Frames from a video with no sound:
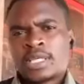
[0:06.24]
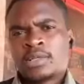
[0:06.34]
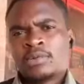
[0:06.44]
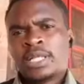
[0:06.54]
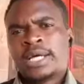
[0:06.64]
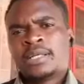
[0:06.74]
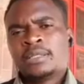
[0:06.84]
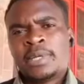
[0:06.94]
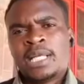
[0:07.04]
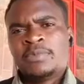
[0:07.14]
Online.
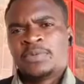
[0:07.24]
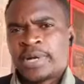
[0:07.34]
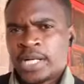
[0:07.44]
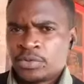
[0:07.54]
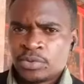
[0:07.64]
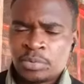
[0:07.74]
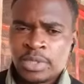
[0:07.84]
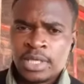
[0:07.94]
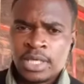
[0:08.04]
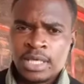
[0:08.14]
My name is Brighton Ncube.
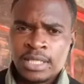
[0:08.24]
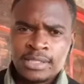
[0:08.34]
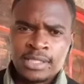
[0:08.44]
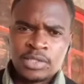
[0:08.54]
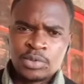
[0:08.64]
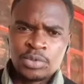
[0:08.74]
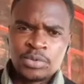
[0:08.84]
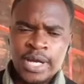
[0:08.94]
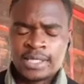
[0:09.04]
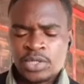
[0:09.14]
This is Know Your
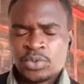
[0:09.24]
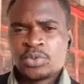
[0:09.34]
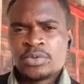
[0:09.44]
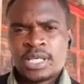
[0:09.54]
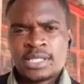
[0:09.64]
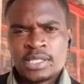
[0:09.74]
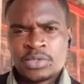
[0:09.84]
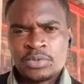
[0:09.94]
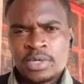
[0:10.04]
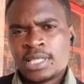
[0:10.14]
Right, a show that seeks
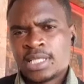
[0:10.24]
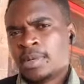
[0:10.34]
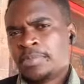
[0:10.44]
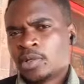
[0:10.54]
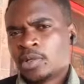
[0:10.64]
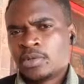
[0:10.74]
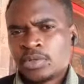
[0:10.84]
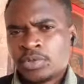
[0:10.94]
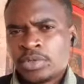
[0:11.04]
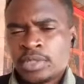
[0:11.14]
to look at the map and
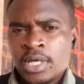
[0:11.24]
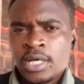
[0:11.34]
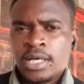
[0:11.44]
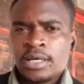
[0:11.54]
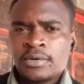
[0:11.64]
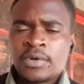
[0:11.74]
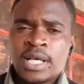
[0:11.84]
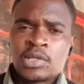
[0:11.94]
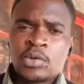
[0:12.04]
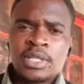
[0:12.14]
constitution,
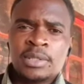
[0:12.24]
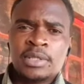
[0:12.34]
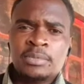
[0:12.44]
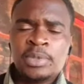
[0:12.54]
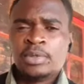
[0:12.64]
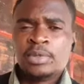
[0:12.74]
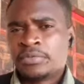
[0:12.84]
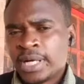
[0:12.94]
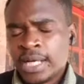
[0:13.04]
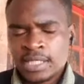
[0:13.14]
focusing on the Bill of
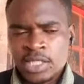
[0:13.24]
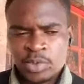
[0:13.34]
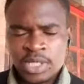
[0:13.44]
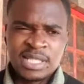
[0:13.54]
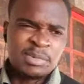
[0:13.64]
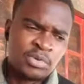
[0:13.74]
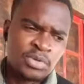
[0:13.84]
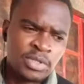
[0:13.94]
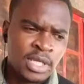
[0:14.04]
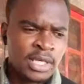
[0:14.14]
Rights as well as the map and
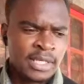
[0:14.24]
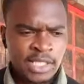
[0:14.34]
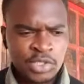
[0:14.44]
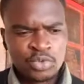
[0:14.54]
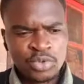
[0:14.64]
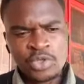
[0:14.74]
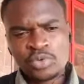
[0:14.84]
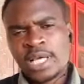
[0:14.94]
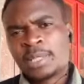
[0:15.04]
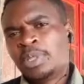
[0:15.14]
constitution. It seeks to
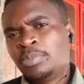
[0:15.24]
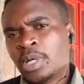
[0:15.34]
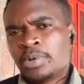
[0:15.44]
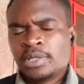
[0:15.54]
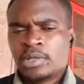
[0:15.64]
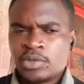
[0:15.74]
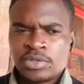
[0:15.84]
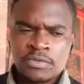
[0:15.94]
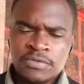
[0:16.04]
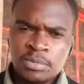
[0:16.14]
educate people about the
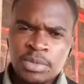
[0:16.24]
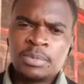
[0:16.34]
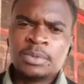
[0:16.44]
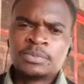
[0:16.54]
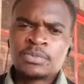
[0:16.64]
constitution of Zimbabwe.